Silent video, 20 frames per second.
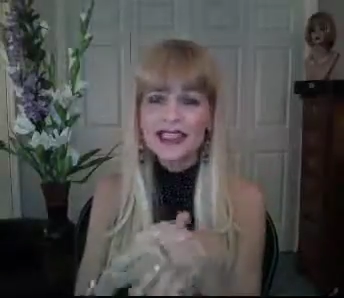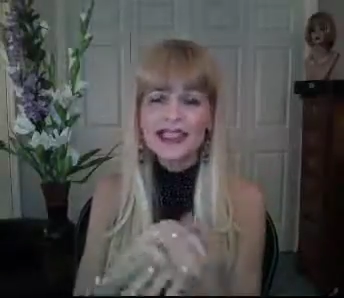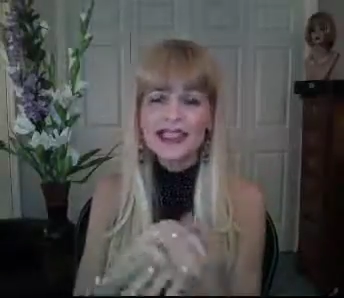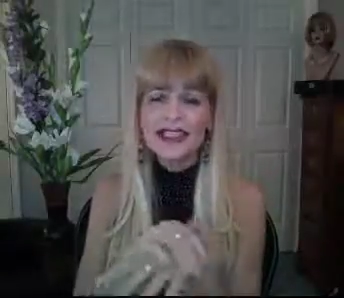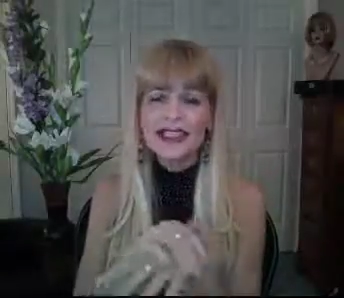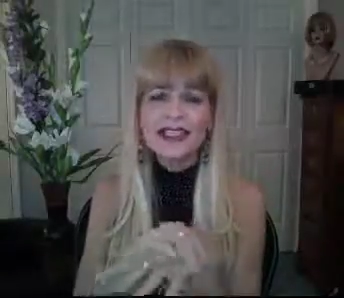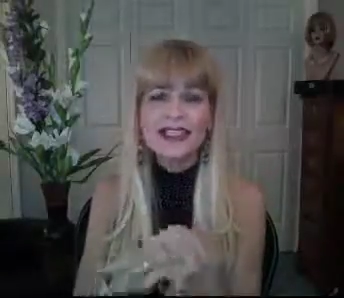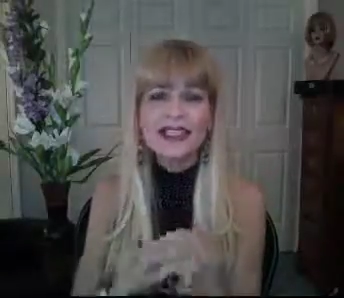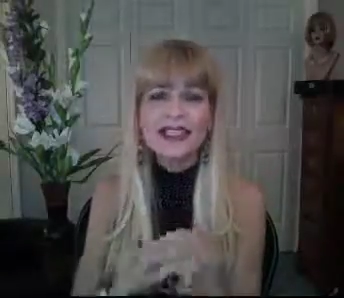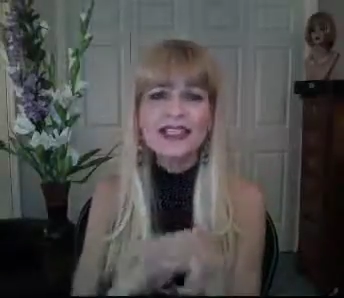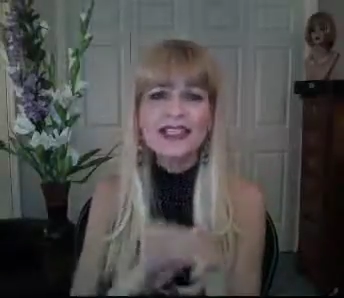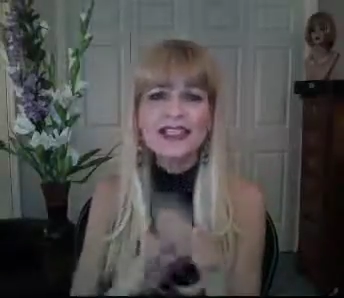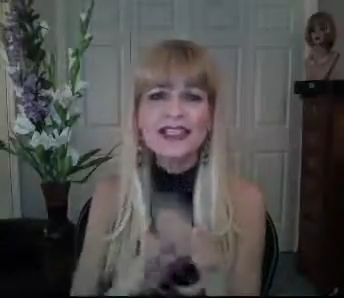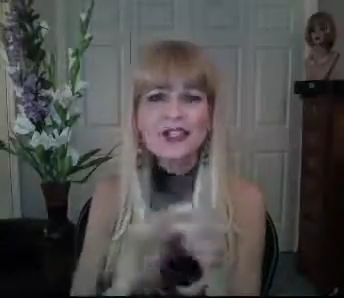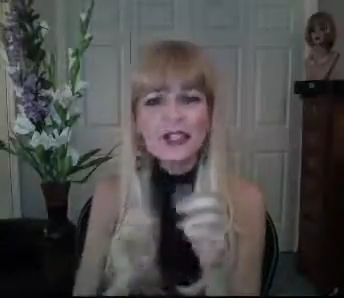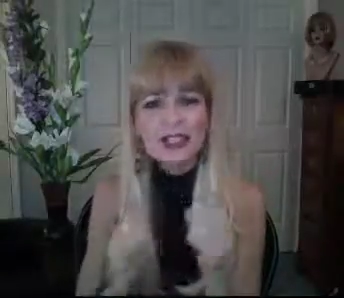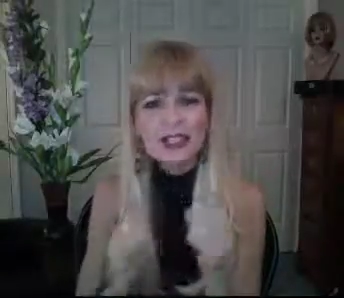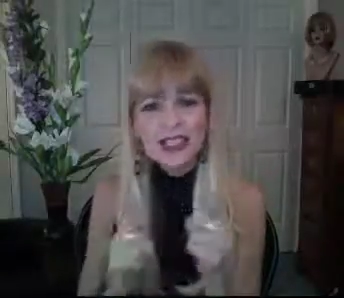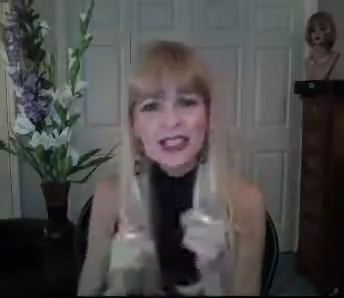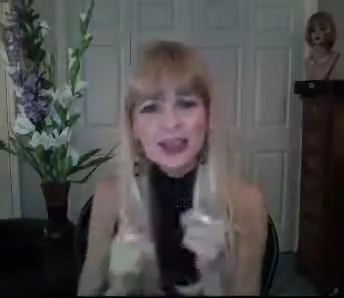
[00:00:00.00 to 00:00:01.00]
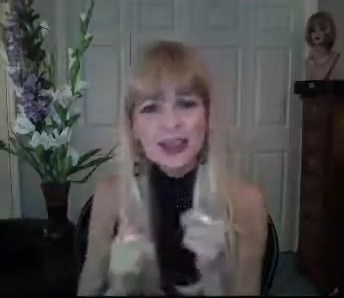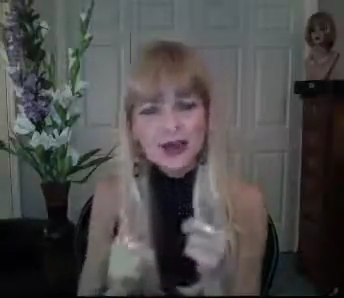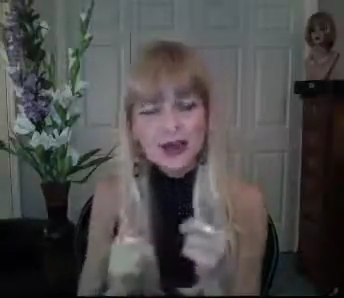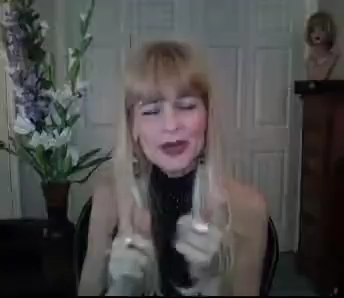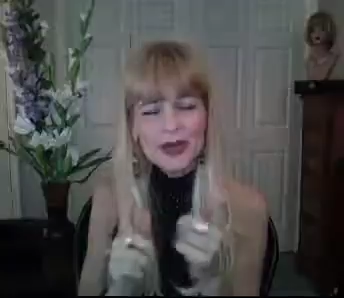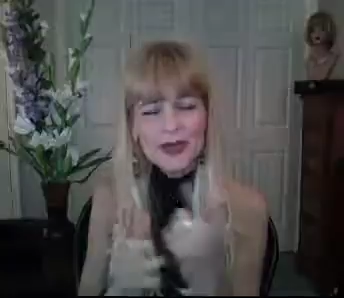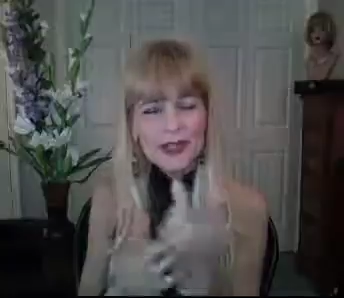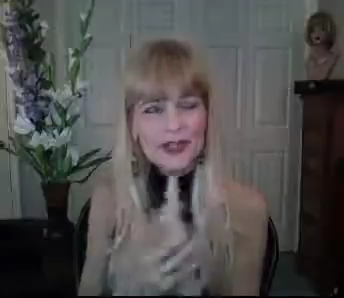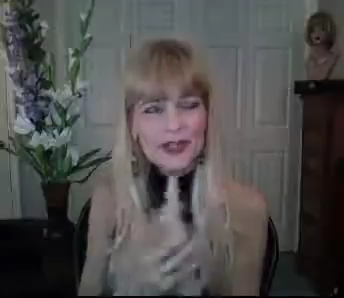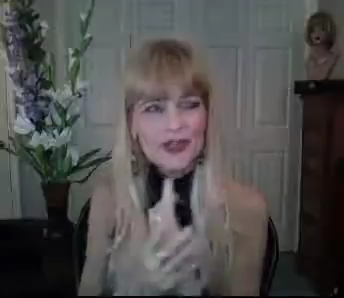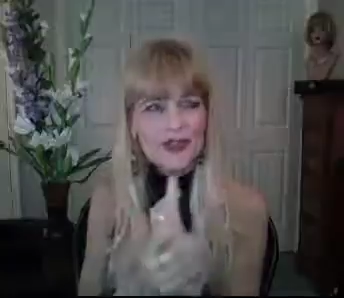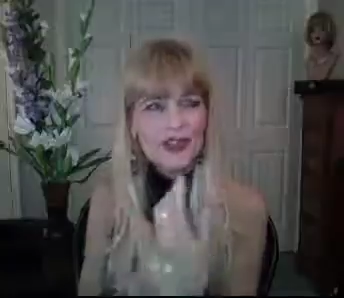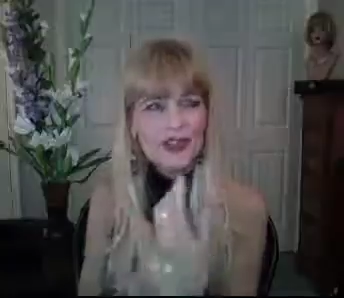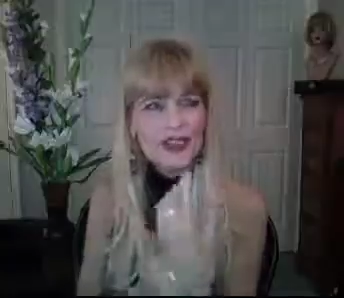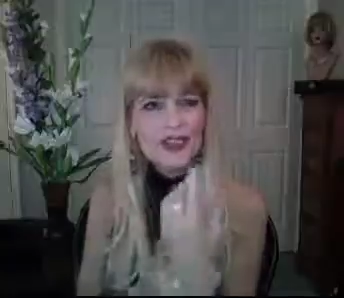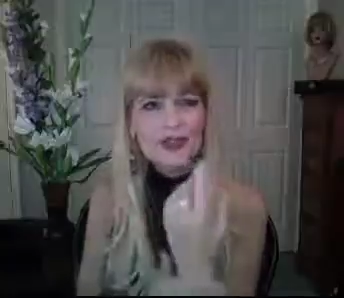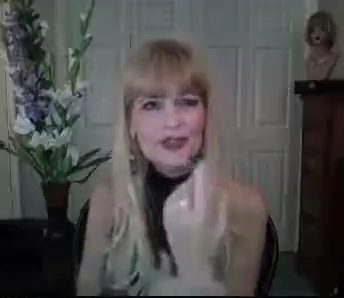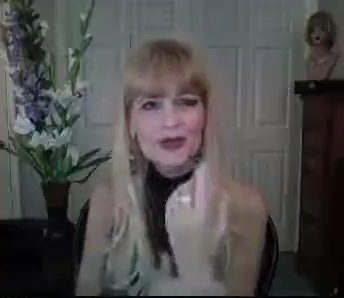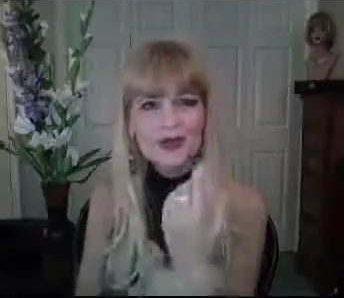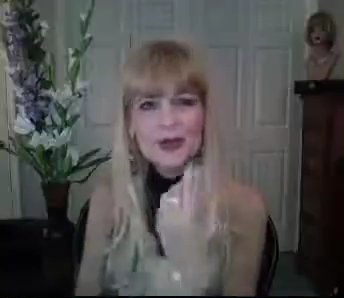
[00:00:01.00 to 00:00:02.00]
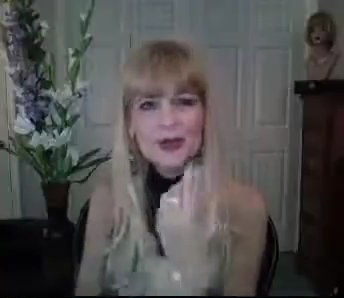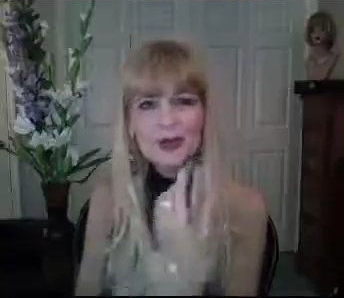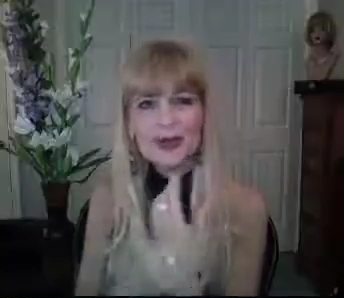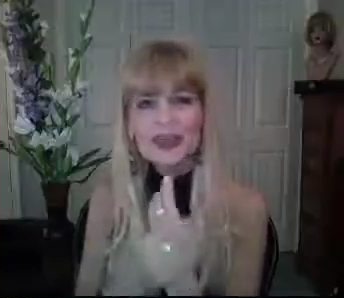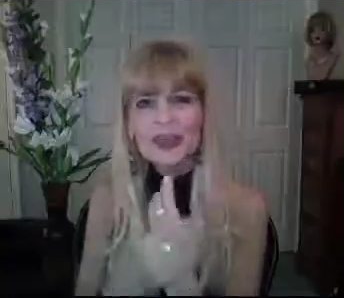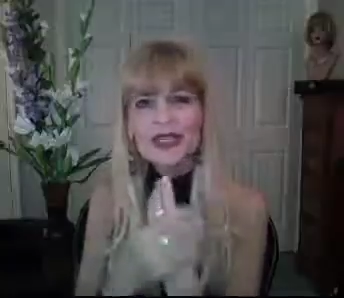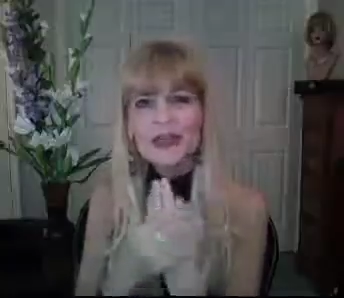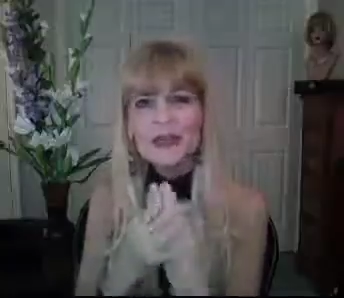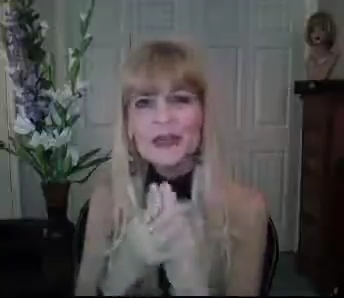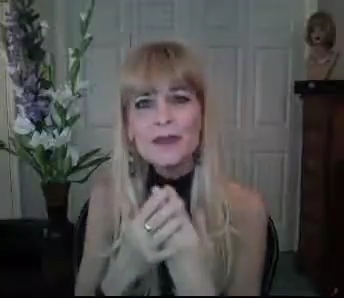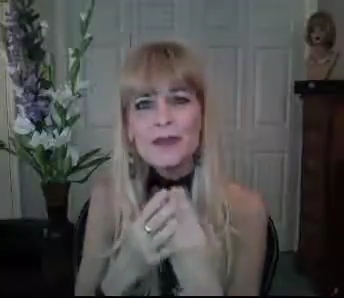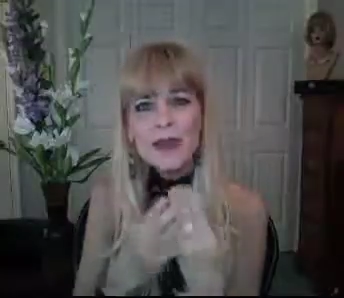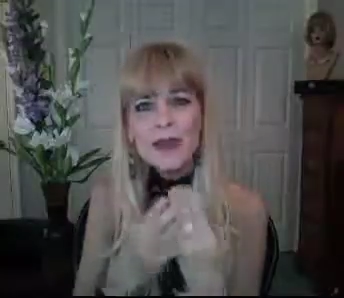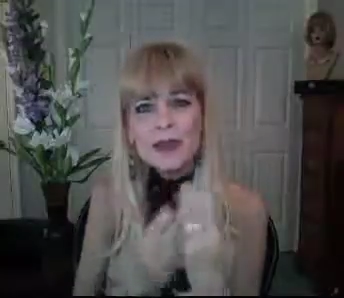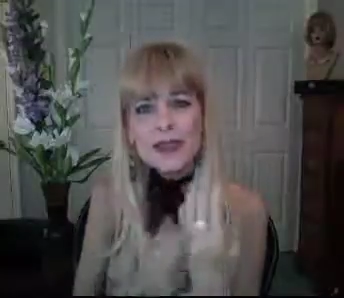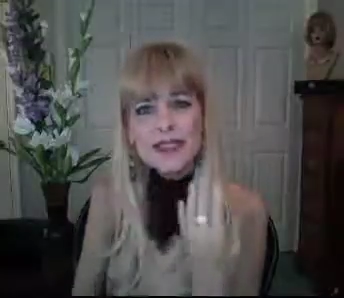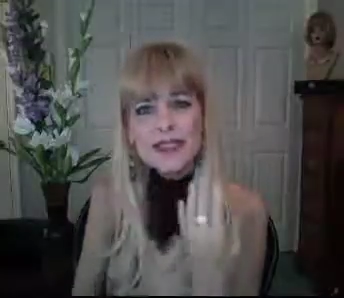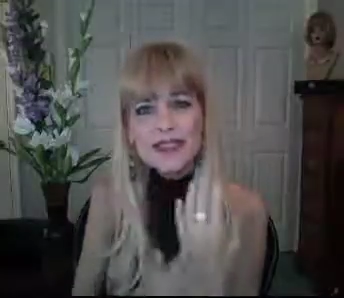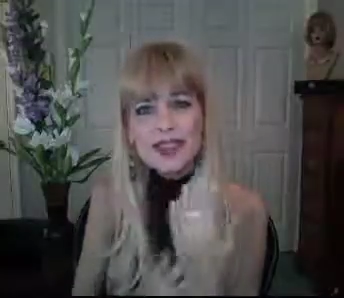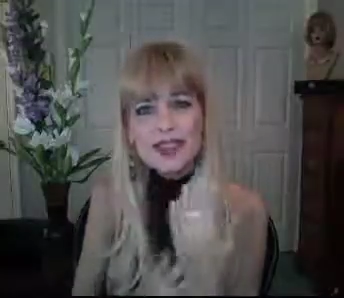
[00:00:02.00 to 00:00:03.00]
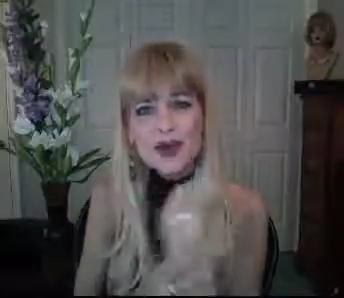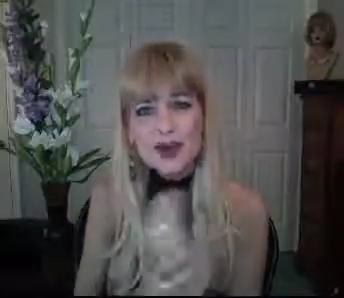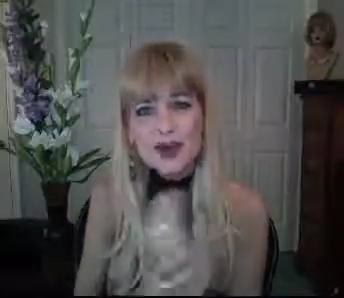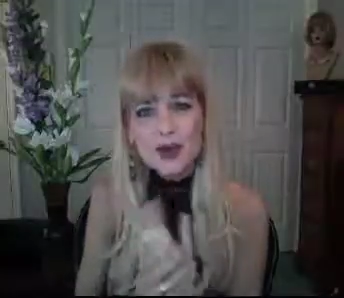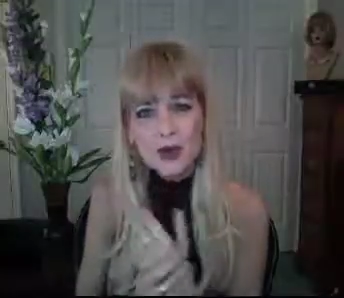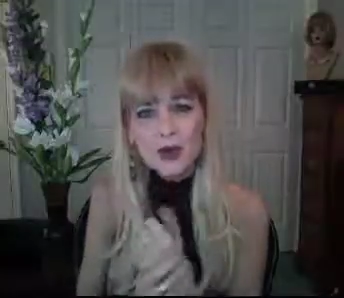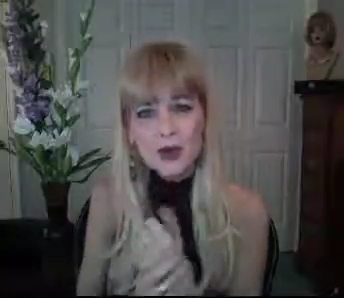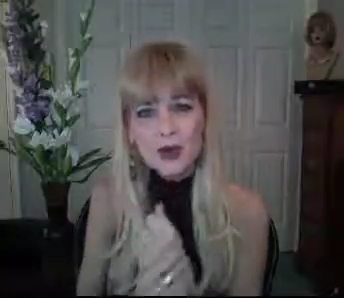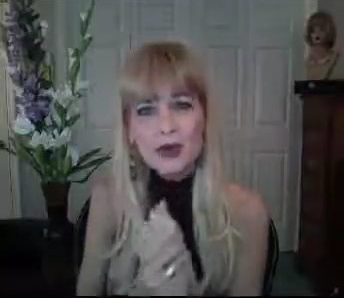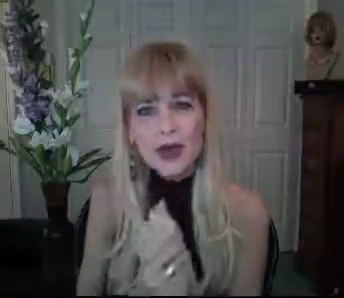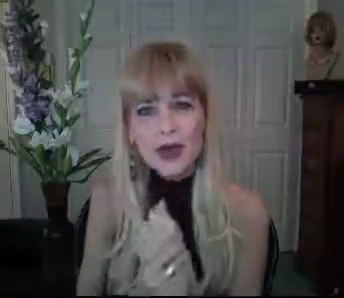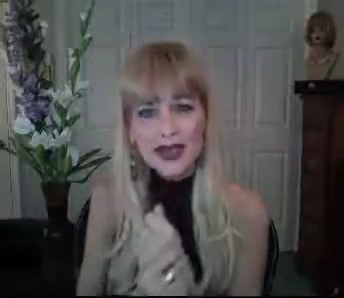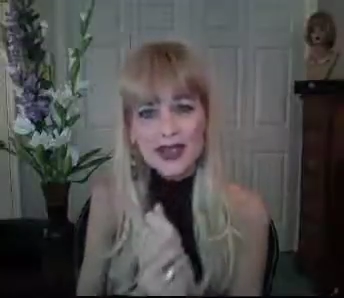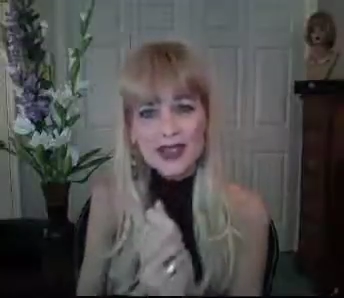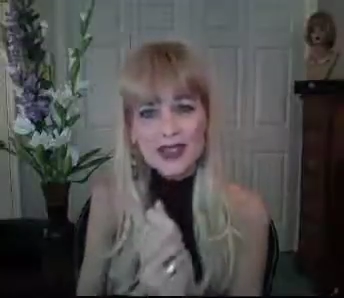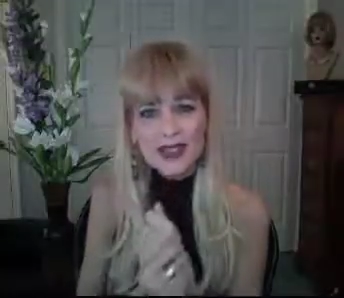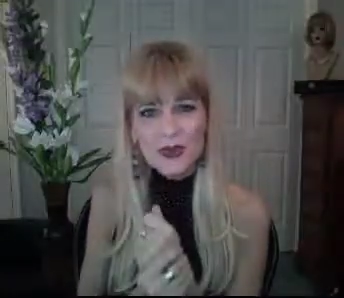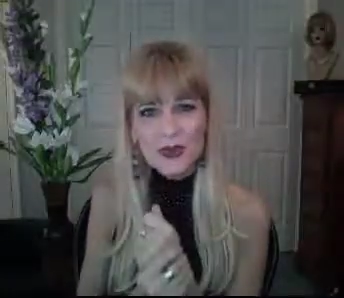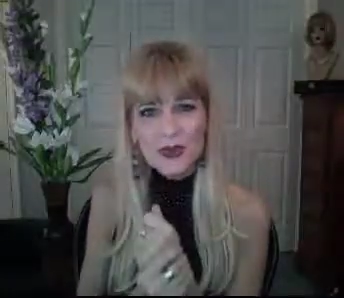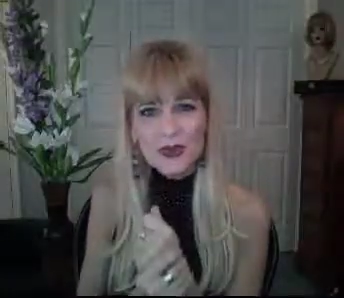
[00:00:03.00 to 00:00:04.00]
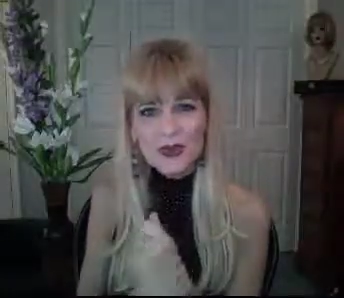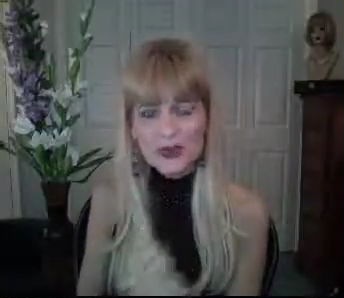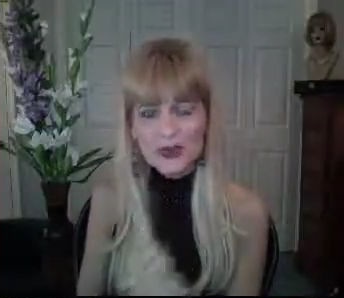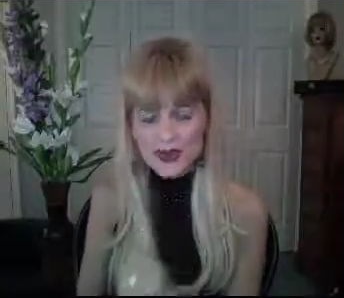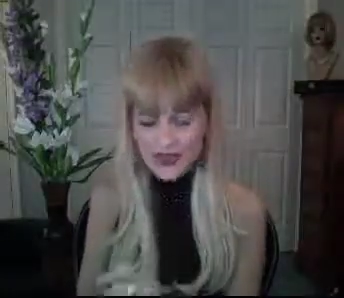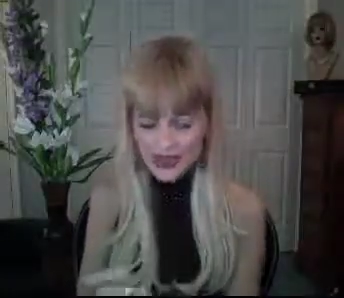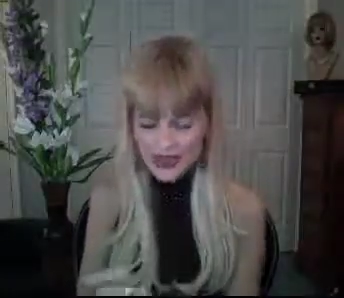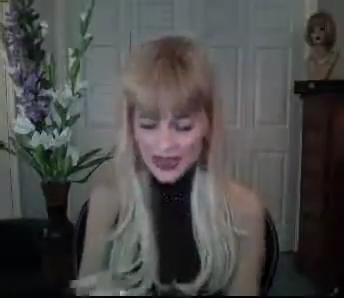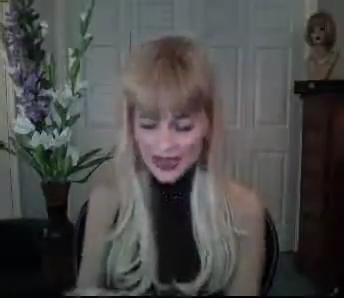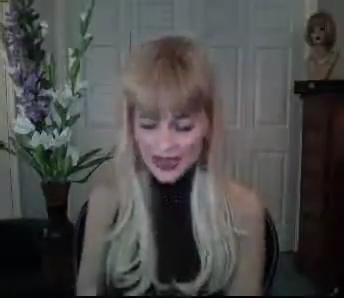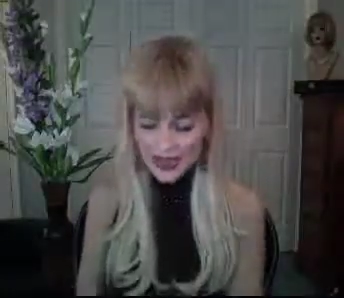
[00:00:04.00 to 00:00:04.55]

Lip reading: And the good thing about Rejuveneek is, remember that it mimics our own body's oils.